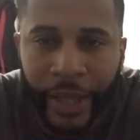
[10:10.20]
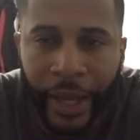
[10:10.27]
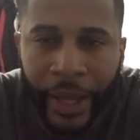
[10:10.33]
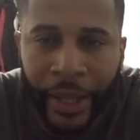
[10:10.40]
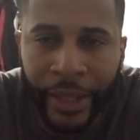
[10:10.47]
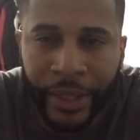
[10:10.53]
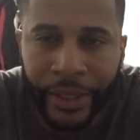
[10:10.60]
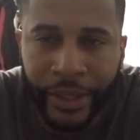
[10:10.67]

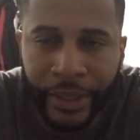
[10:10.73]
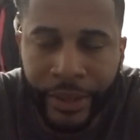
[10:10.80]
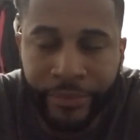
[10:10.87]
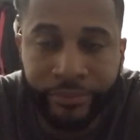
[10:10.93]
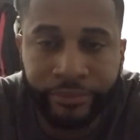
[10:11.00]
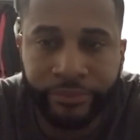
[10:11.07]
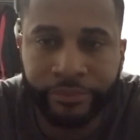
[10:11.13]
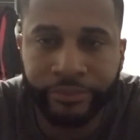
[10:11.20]
I ain't eat it.
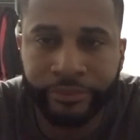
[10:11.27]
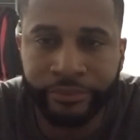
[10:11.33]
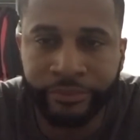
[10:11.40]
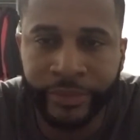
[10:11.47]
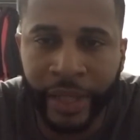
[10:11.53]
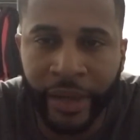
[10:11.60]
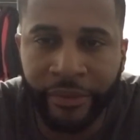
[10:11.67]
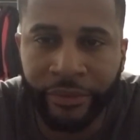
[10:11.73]

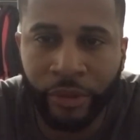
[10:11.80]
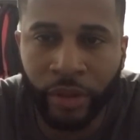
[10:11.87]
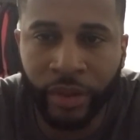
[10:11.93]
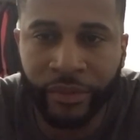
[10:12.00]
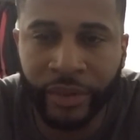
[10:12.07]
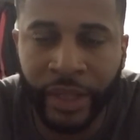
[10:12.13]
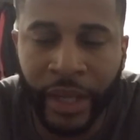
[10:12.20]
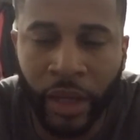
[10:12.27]
Not
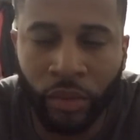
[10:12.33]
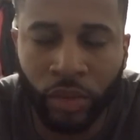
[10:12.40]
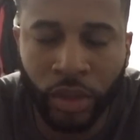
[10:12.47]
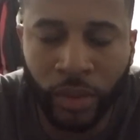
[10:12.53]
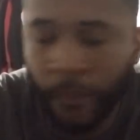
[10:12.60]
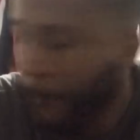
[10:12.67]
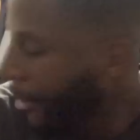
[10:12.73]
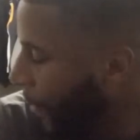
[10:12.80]
falling for that
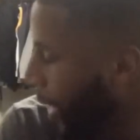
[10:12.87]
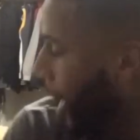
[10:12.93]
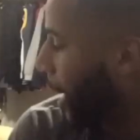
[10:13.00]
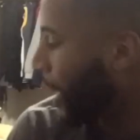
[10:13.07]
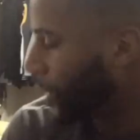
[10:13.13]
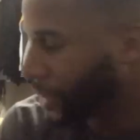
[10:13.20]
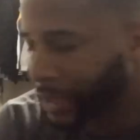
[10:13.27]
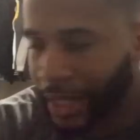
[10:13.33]
one. I
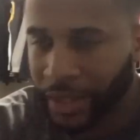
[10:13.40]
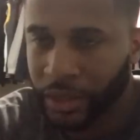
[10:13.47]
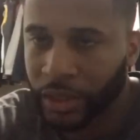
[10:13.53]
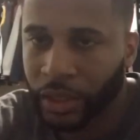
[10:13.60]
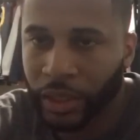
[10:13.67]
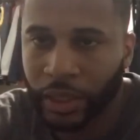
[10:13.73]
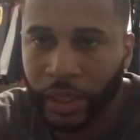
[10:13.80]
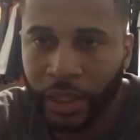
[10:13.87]
got Jackson
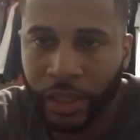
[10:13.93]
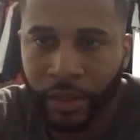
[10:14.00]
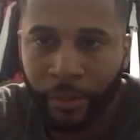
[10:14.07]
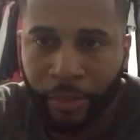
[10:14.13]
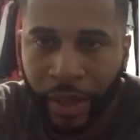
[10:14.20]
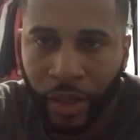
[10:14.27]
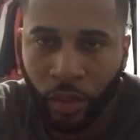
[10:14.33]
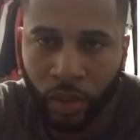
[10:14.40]
here laying in the
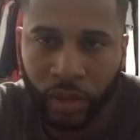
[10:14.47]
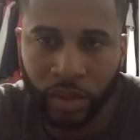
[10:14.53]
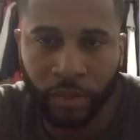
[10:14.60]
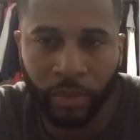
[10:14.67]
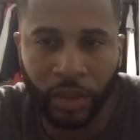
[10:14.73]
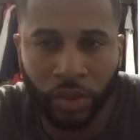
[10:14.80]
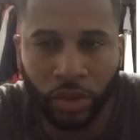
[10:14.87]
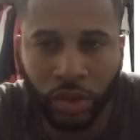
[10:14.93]
bed with us to
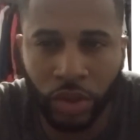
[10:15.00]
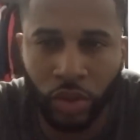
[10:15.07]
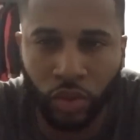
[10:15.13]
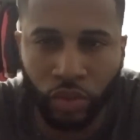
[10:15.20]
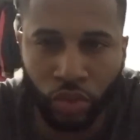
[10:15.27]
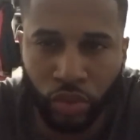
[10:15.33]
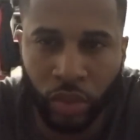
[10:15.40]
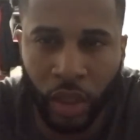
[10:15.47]
make sure she
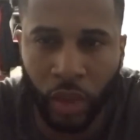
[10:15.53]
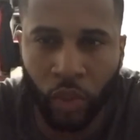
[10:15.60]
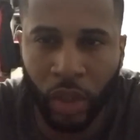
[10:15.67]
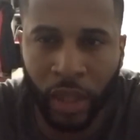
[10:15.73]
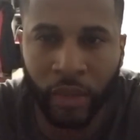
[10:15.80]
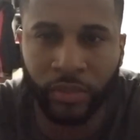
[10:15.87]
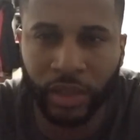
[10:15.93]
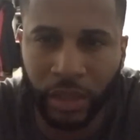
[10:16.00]
don't do nothing
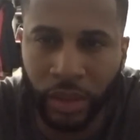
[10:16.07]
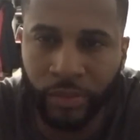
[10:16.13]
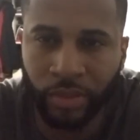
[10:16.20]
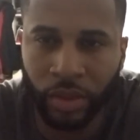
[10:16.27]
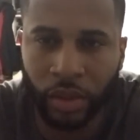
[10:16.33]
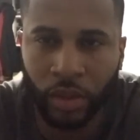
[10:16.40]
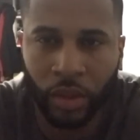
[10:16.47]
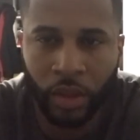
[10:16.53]
while I'm
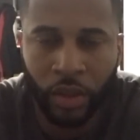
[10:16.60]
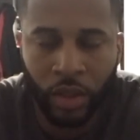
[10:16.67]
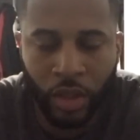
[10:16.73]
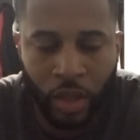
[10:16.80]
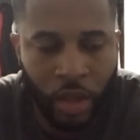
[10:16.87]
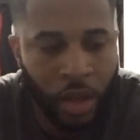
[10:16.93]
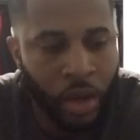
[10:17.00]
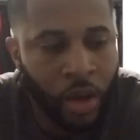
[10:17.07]
sleeping.
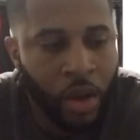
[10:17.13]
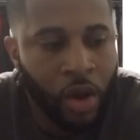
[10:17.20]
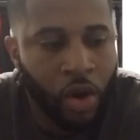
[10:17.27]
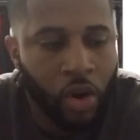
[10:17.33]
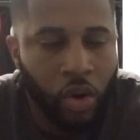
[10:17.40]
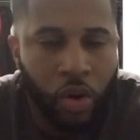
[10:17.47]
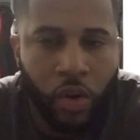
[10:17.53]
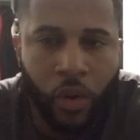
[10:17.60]

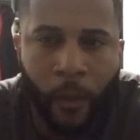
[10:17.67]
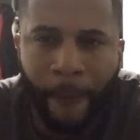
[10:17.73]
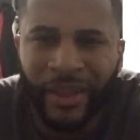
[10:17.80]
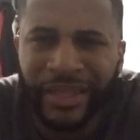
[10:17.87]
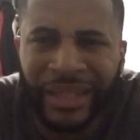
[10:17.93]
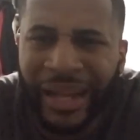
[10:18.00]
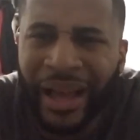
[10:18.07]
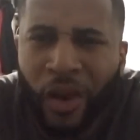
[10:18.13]

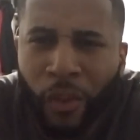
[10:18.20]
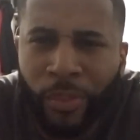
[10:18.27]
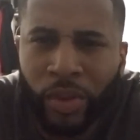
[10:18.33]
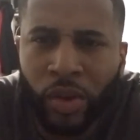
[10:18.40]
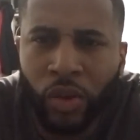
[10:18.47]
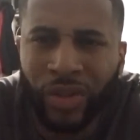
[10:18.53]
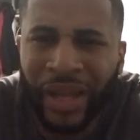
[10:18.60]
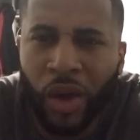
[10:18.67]
But y'all not
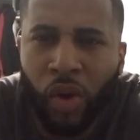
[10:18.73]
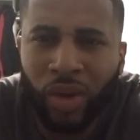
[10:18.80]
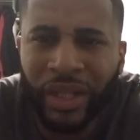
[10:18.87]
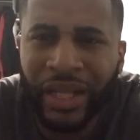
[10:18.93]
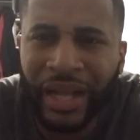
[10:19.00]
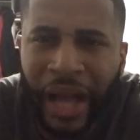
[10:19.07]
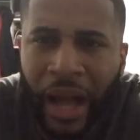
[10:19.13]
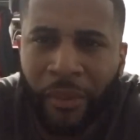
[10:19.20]
helping though. Y'all all
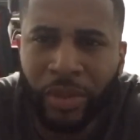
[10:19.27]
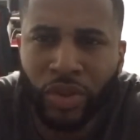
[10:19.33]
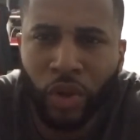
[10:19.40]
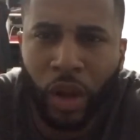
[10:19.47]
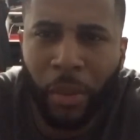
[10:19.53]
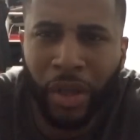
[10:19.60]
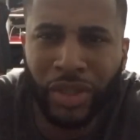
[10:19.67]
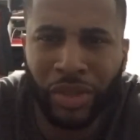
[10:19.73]
in the comments
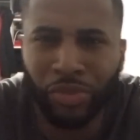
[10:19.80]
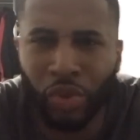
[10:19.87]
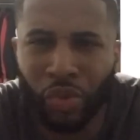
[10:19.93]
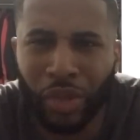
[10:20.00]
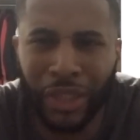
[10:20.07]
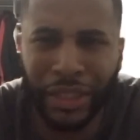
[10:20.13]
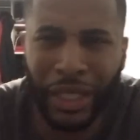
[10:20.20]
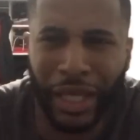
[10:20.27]
talking about some no,
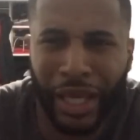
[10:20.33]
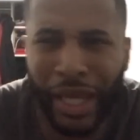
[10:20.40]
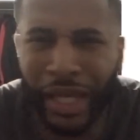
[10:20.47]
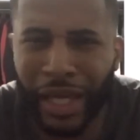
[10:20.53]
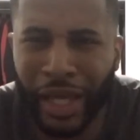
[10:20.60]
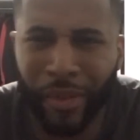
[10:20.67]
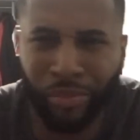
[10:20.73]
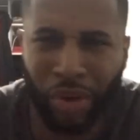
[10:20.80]
not the hair
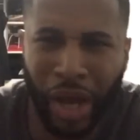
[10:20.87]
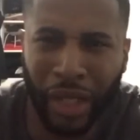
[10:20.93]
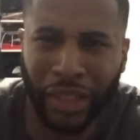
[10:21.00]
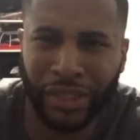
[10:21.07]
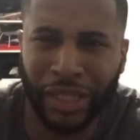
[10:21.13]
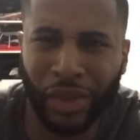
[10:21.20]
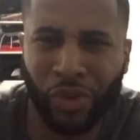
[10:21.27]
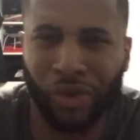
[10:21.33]
care
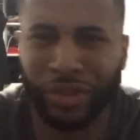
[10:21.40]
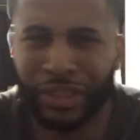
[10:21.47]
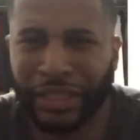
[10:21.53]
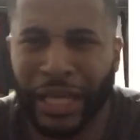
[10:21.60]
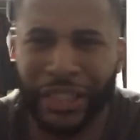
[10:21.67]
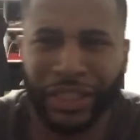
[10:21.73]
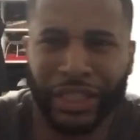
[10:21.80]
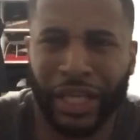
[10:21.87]
products. Y'all all
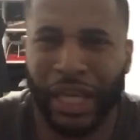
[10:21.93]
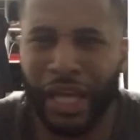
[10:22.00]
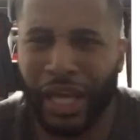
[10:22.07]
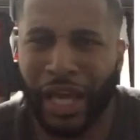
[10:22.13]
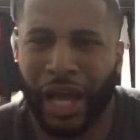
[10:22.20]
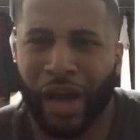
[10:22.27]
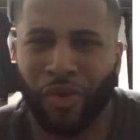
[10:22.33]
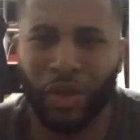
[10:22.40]
snatching the
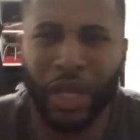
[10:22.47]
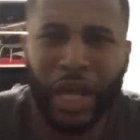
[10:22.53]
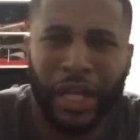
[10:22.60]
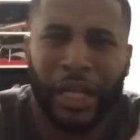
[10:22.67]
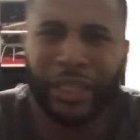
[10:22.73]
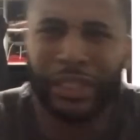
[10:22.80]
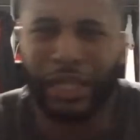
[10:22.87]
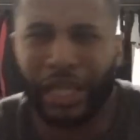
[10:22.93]
air out,
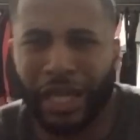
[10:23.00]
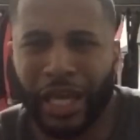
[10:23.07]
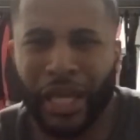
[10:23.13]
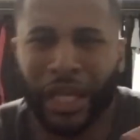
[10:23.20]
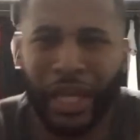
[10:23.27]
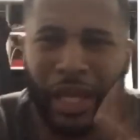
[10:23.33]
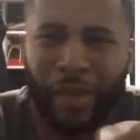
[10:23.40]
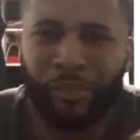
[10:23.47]
not the hair
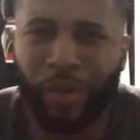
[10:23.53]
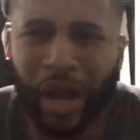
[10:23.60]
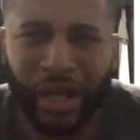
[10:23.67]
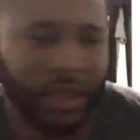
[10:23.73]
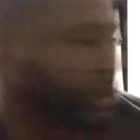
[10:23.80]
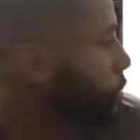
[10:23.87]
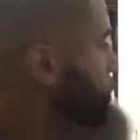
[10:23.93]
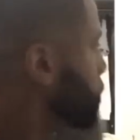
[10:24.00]
care product.